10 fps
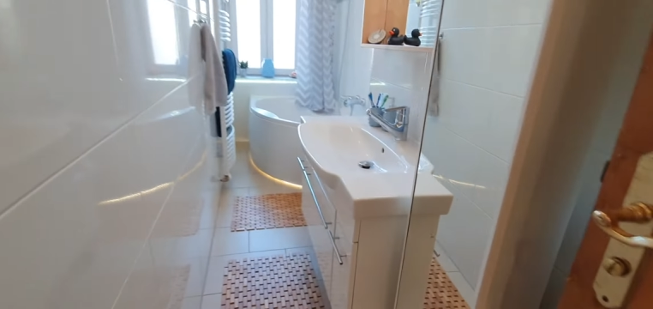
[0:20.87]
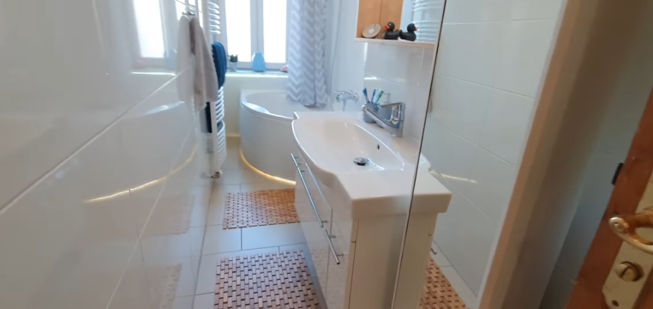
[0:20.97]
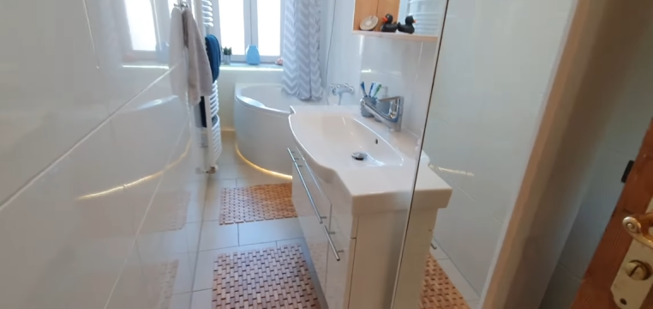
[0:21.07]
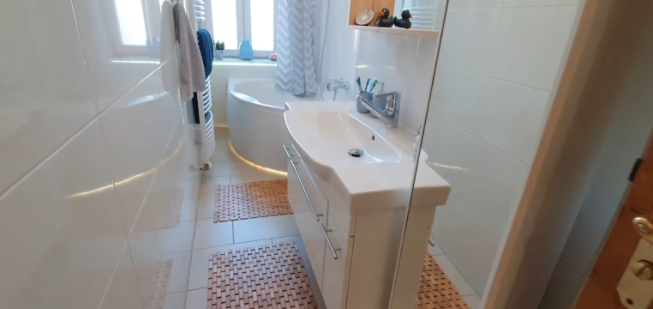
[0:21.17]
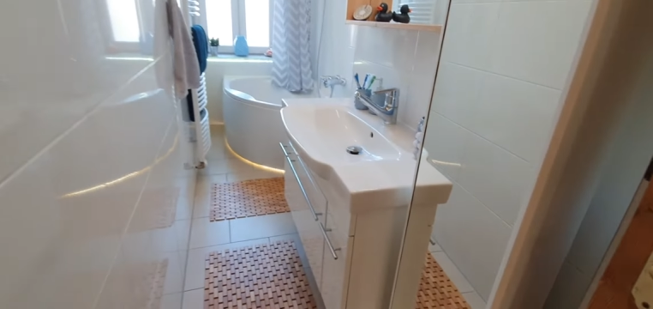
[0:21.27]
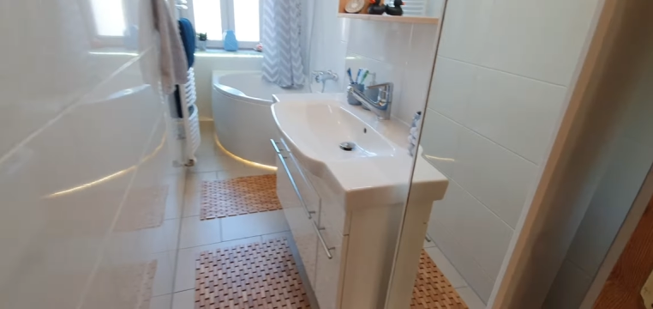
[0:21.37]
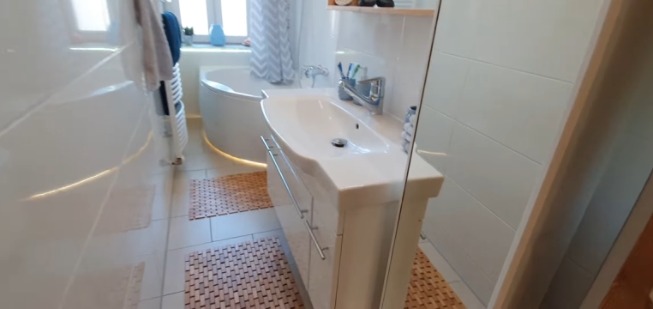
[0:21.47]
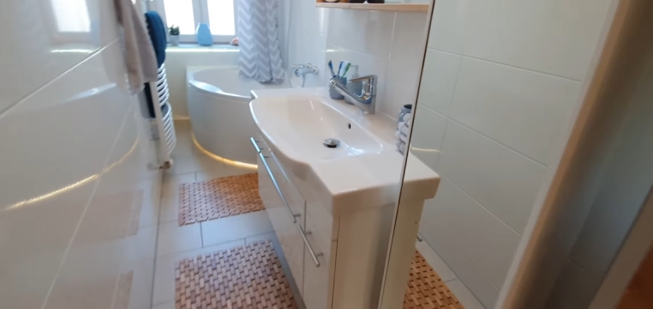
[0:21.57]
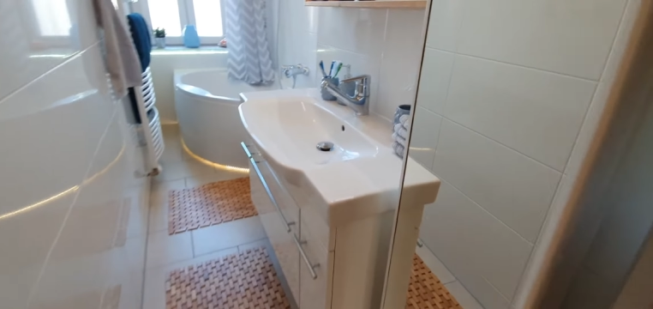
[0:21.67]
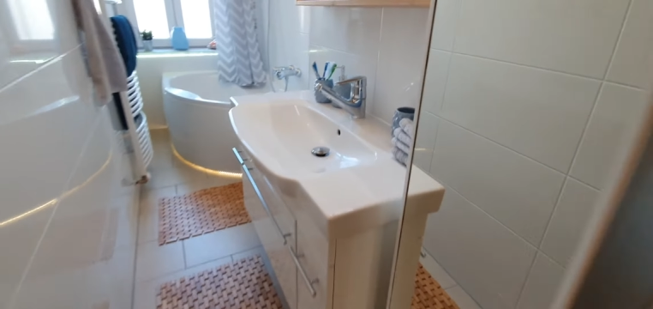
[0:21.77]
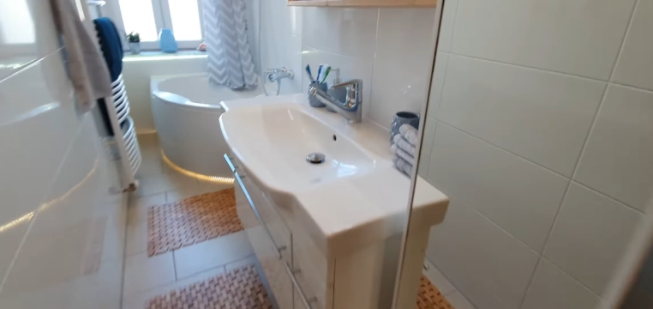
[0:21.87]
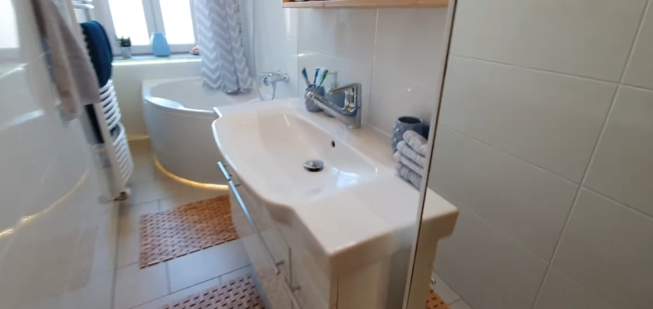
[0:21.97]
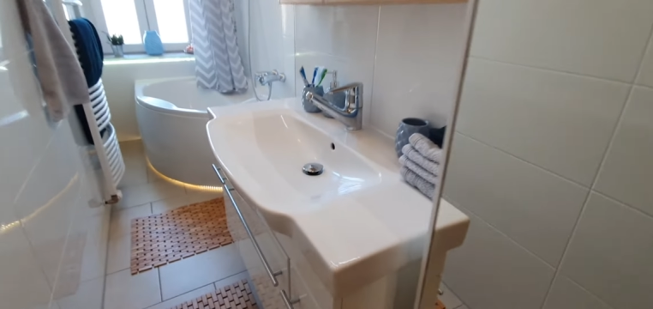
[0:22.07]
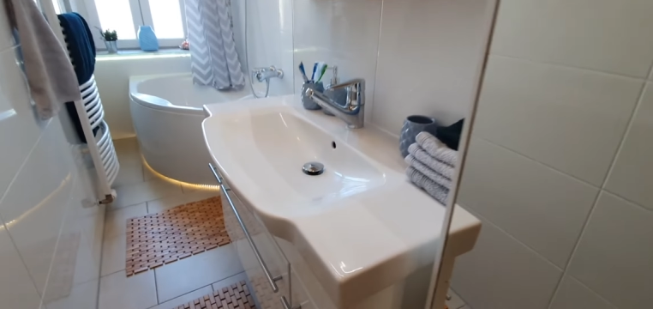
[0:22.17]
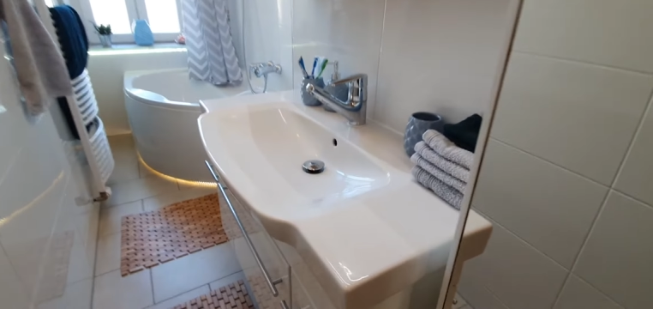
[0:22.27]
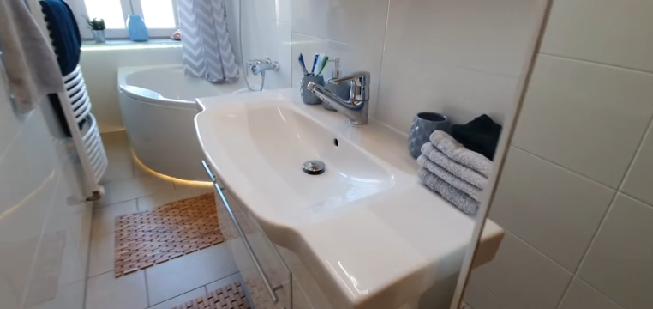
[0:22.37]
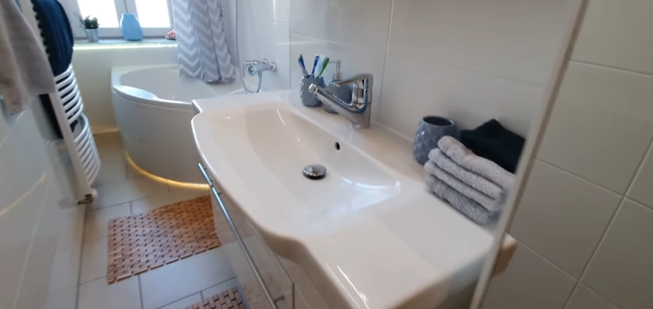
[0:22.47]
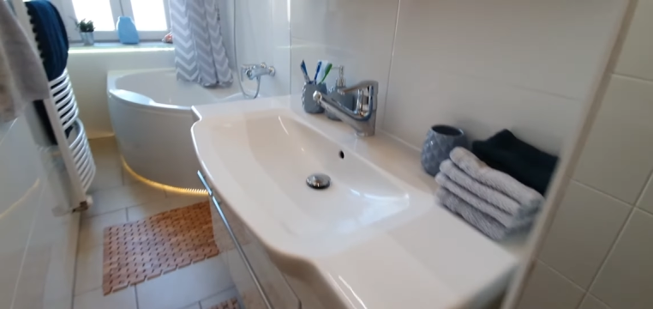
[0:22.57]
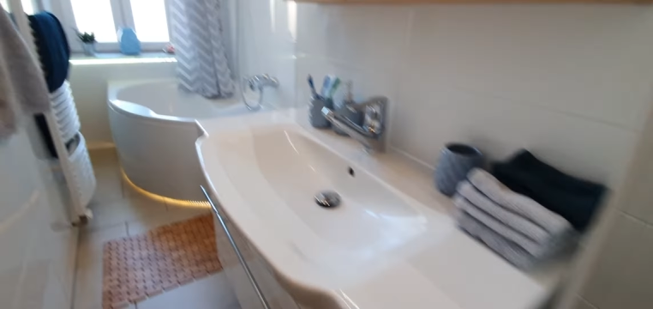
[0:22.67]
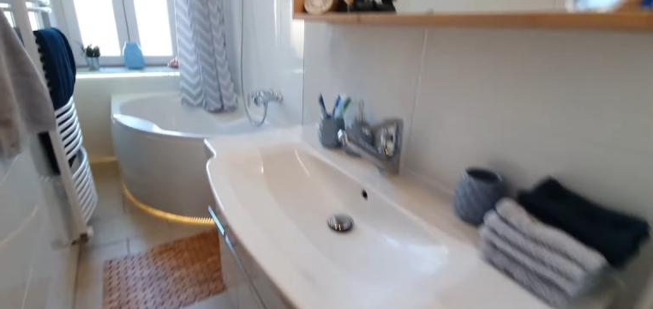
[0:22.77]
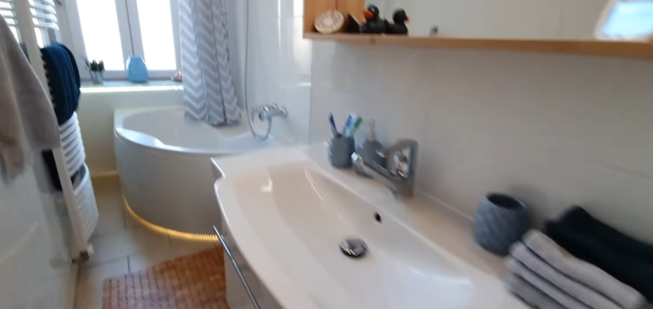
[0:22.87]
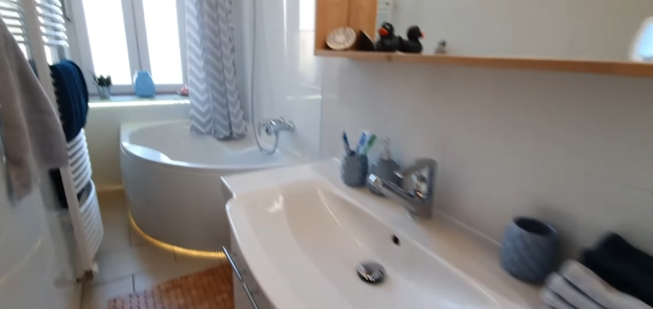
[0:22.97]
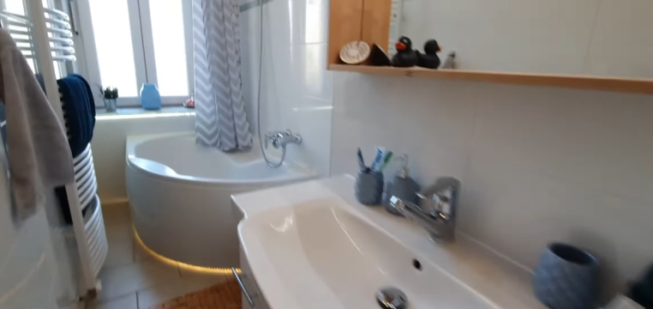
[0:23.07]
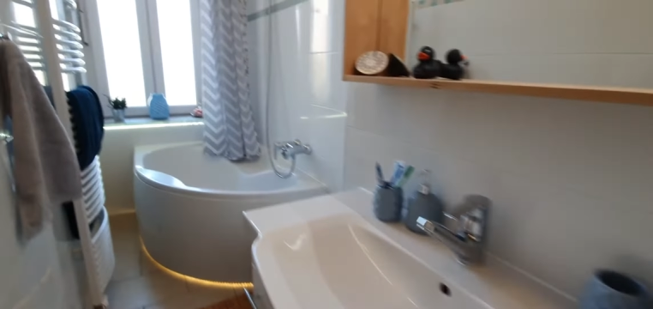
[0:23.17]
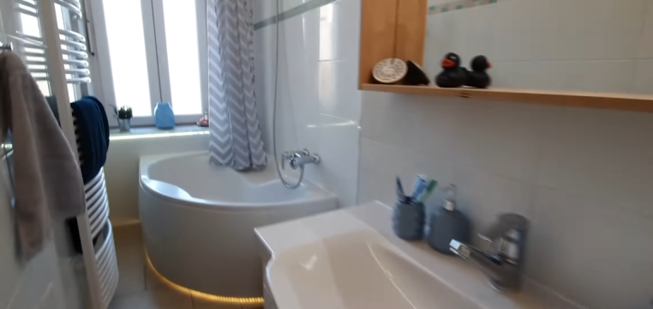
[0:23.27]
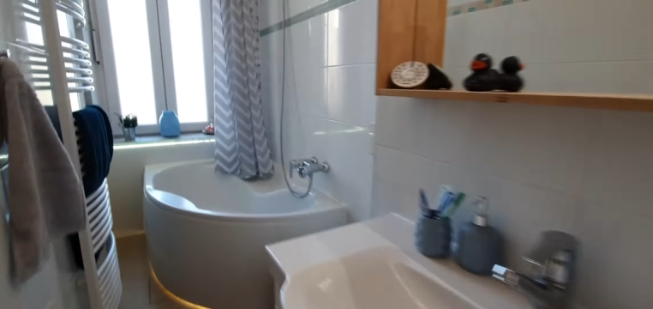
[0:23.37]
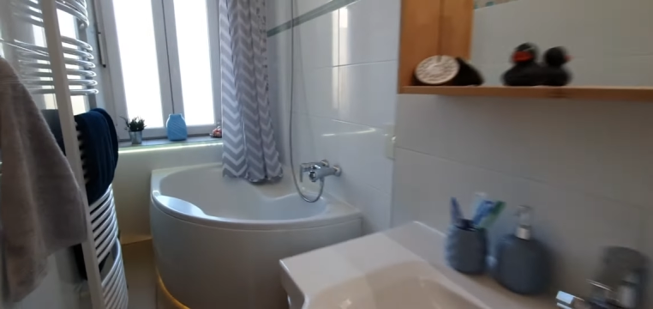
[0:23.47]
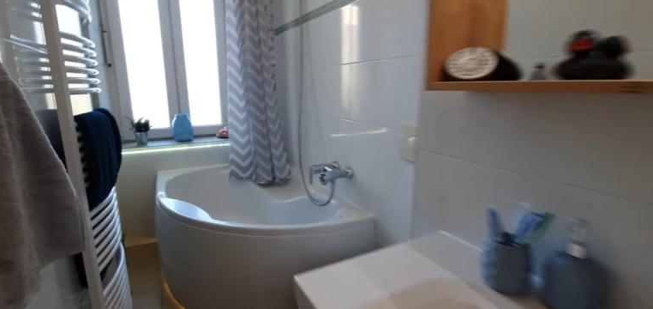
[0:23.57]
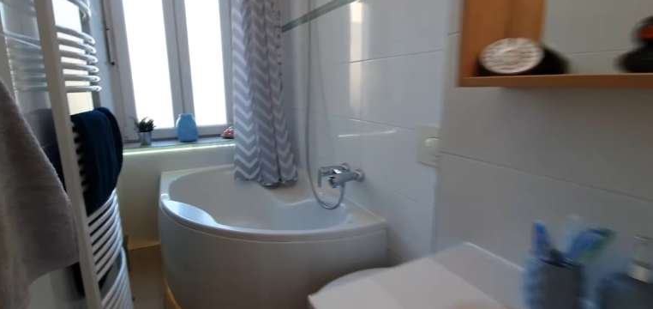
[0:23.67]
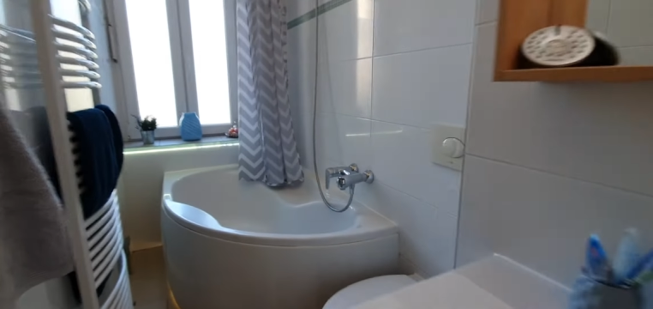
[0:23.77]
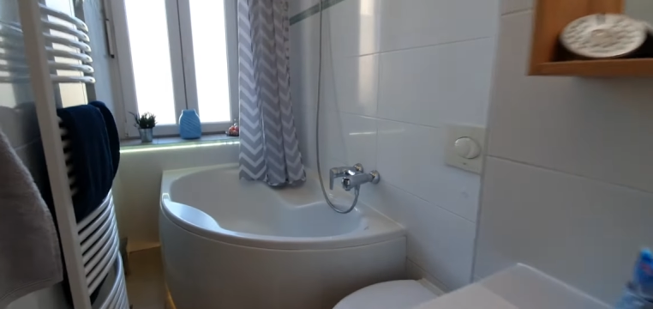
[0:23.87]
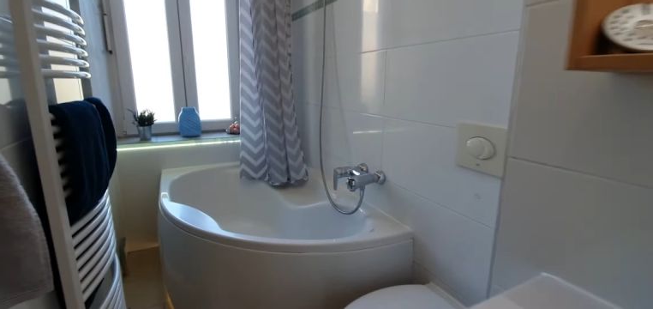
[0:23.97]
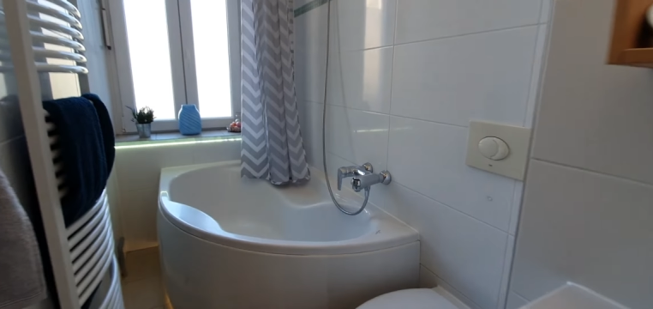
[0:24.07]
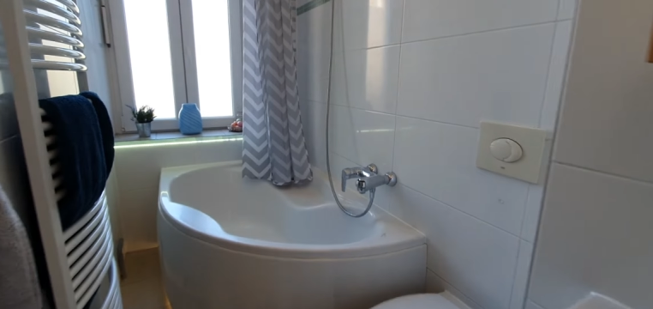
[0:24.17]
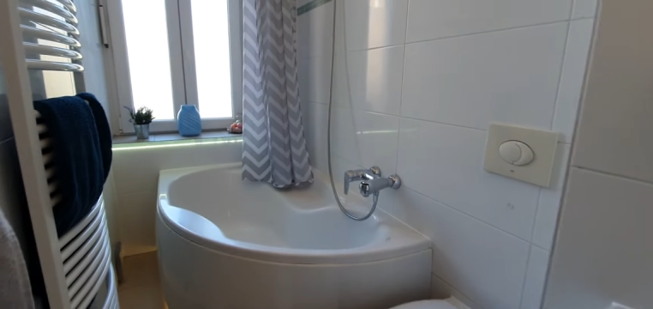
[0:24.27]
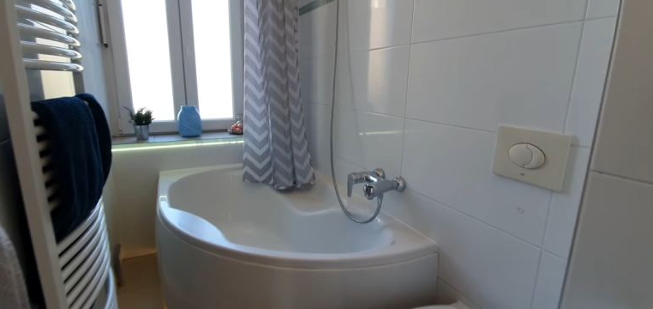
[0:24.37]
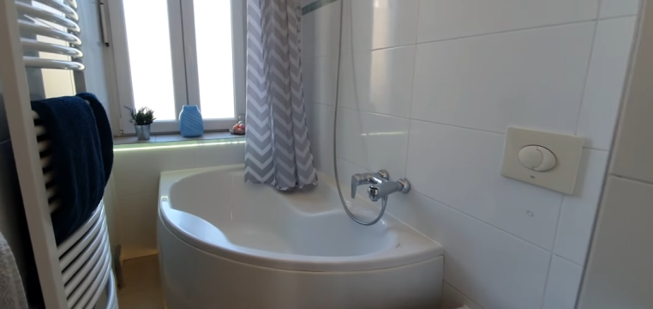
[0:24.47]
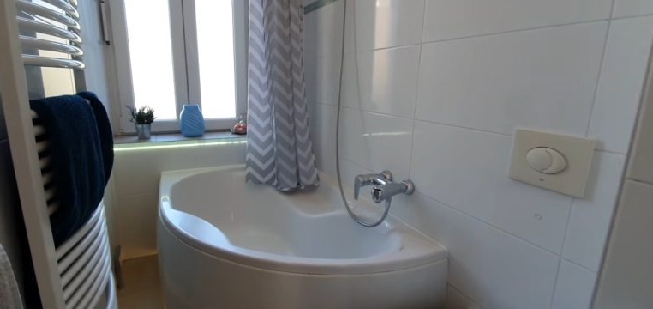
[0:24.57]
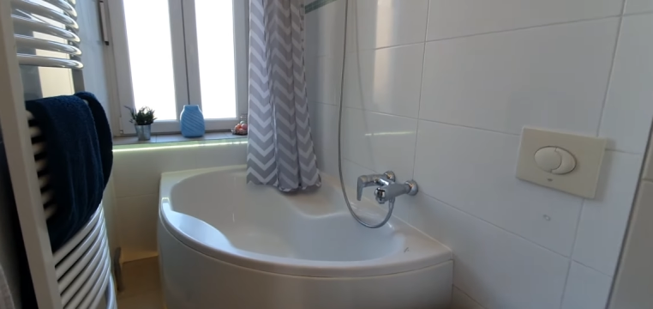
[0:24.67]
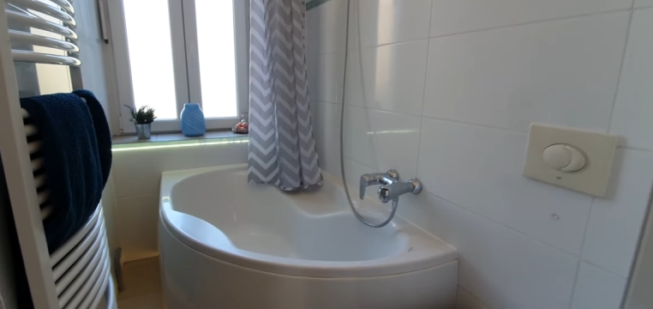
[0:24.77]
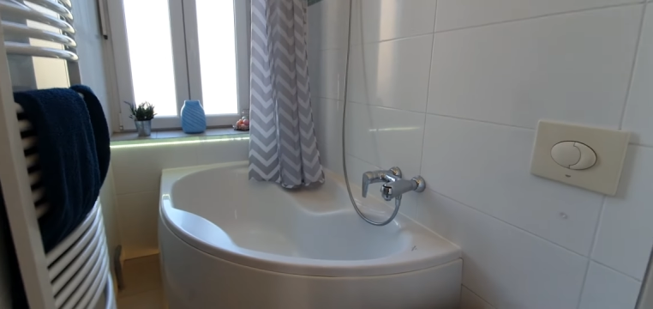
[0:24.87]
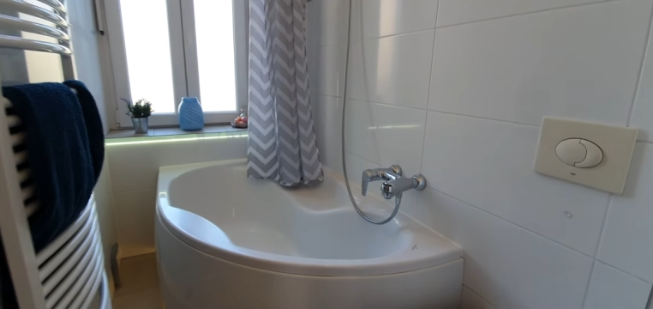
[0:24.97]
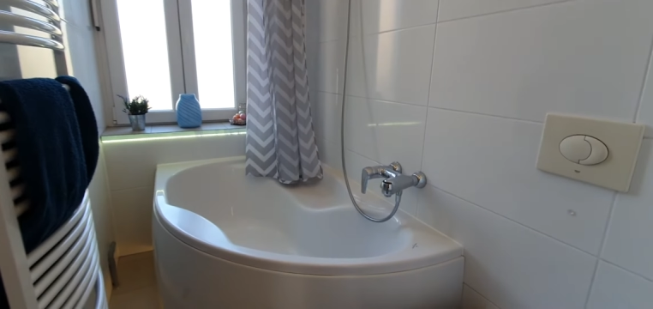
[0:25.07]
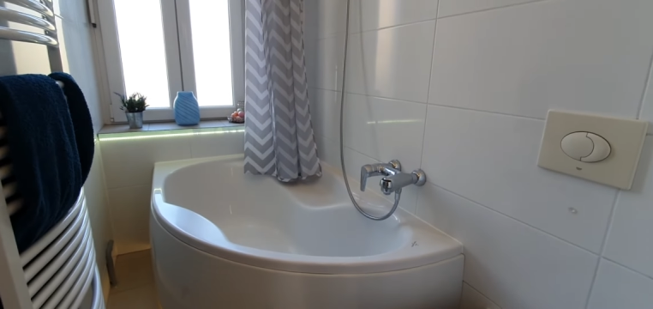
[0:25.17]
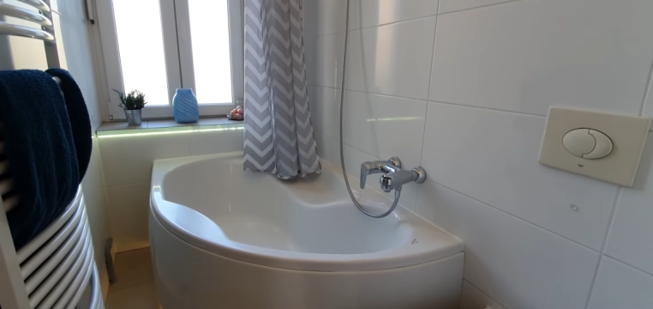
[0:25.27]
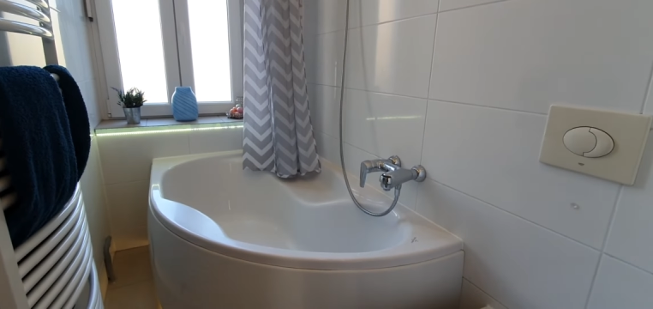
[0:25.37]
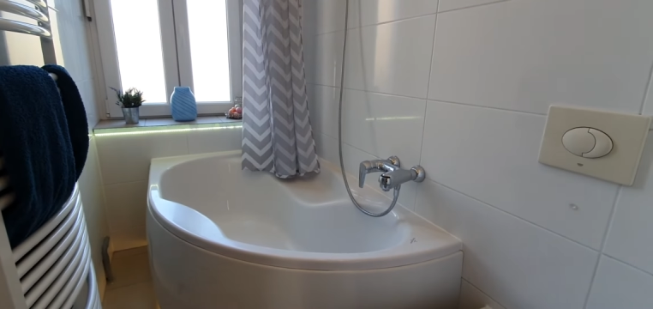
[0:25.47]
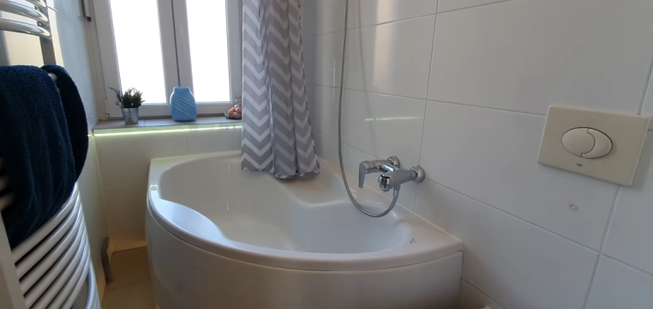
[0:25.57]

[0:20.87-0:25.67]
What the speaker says: Nobody's mouth can be seen.